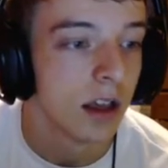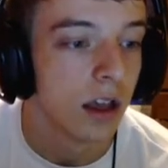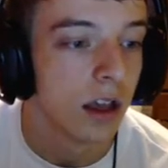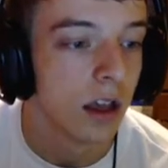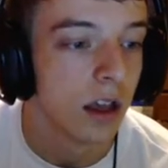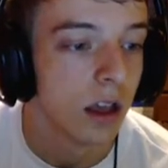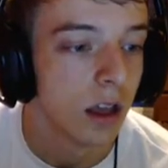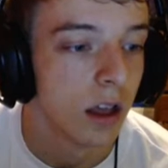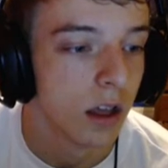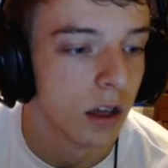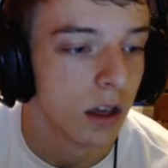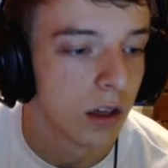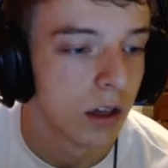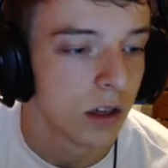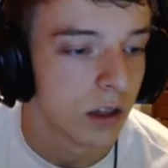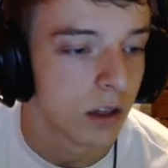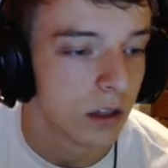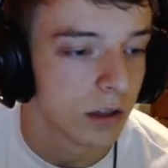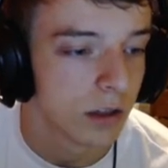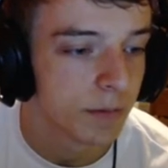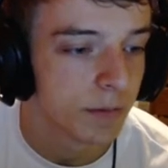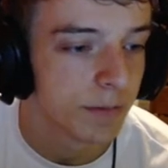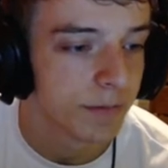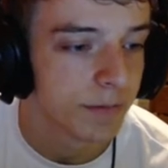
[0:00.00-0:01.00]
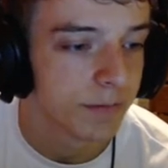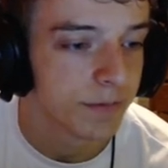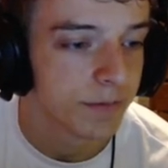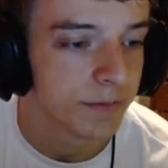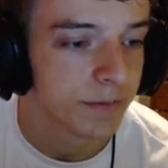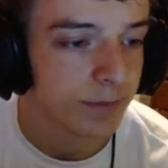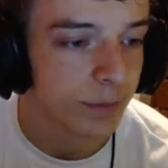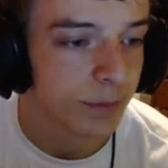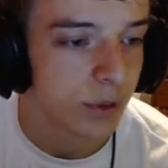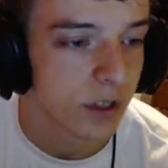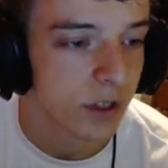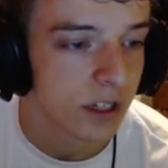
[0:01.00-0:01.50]

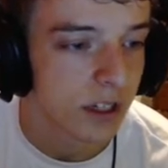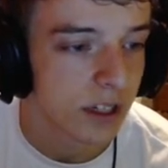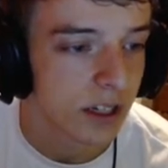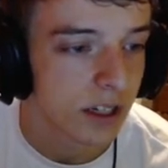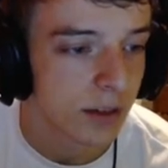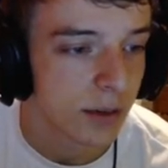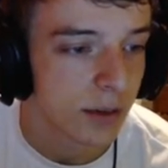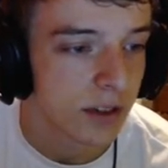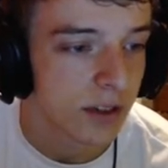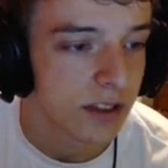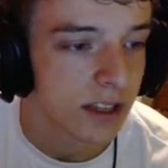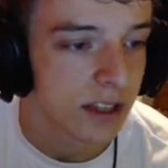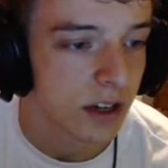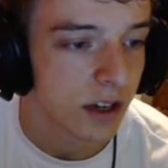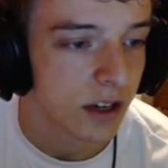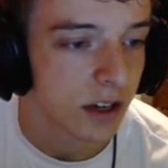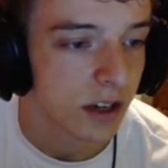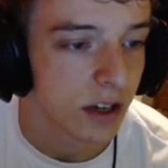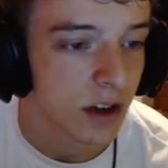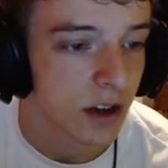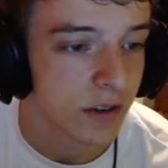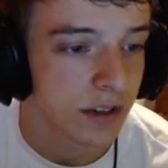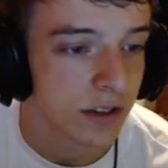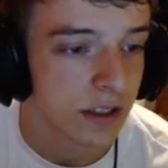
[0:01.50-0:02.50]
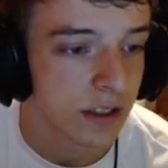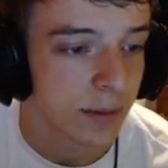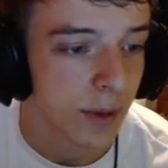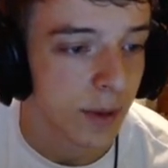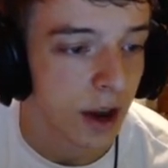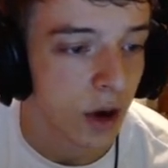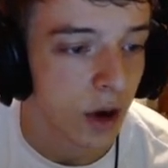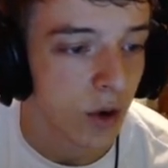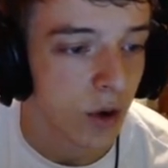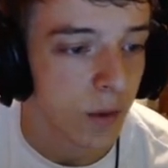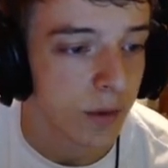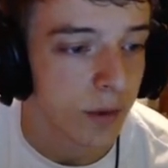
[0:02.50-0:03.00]
But anyways, down here, obviously
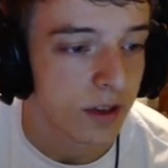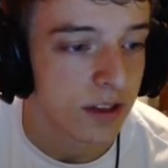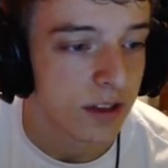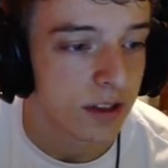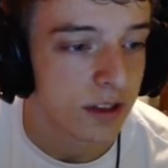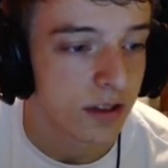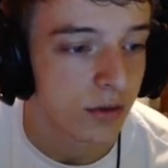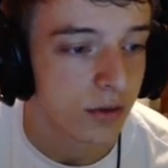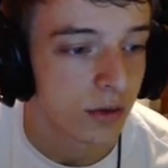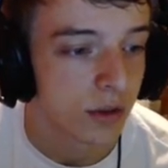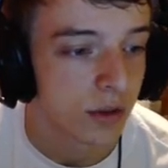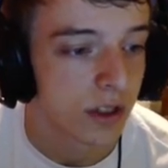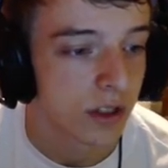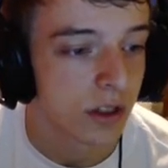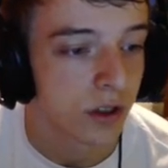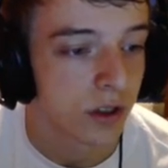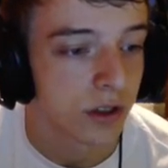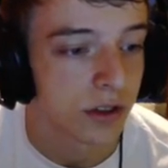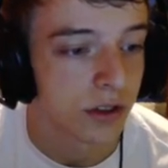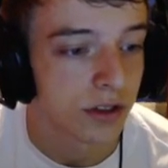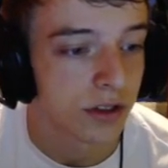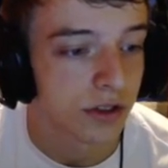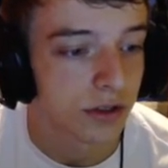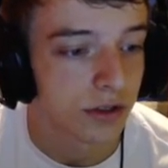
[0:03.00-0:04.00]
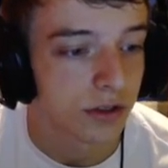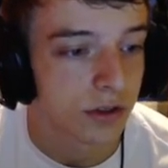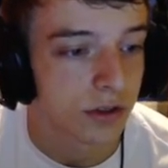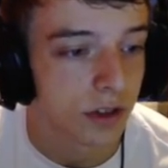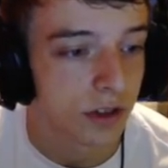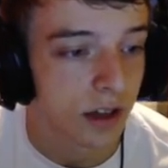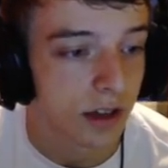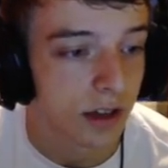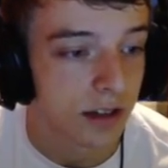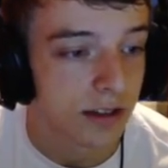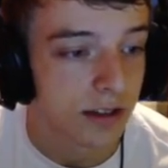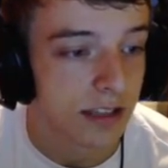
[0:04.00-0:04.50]
Power Whip is its really hard
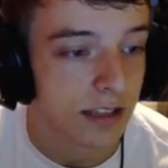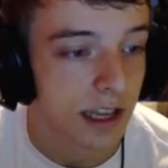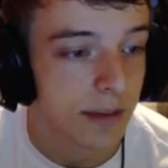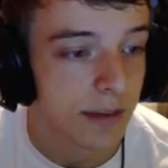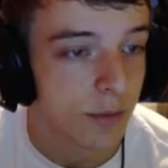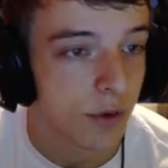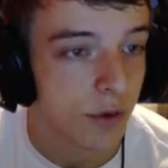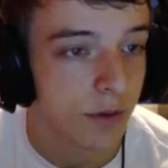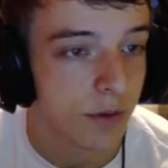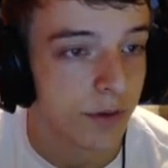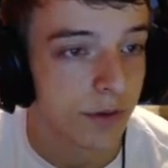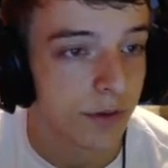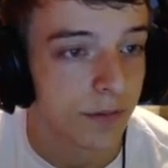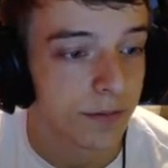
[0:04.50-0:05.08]
stab move.